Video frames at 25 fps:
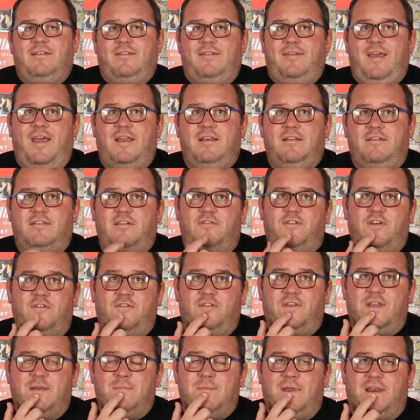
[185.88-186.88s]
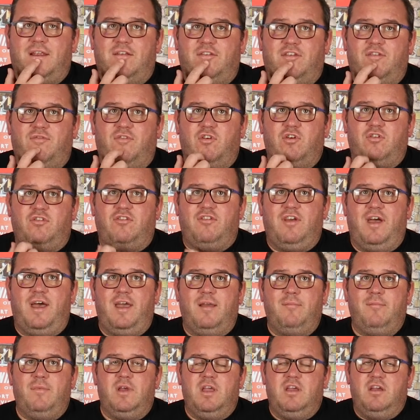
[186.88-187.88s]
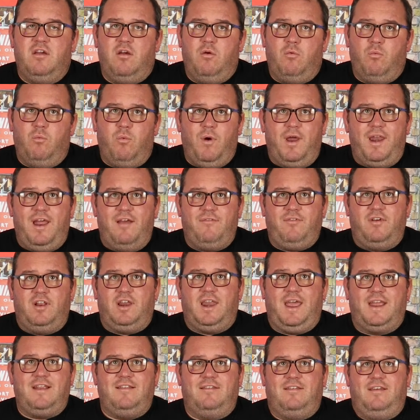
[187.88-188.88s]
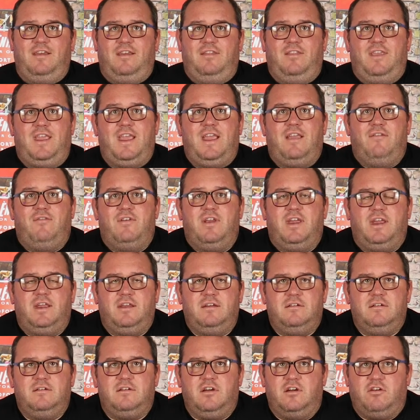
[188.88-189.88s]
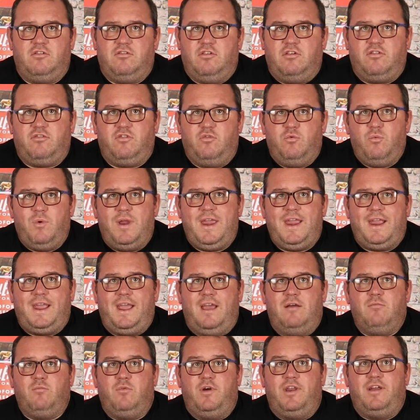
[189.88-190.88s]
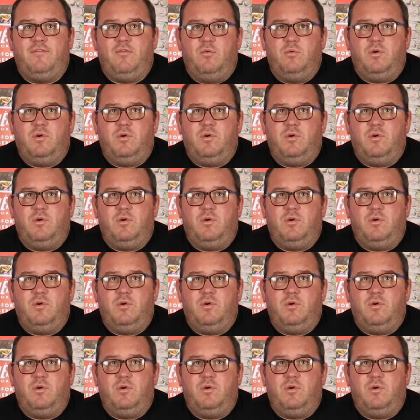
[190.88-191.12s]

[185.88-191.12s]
is 10 to 15 minutes of your time, whenever, later in the evening, across the weekend, whatever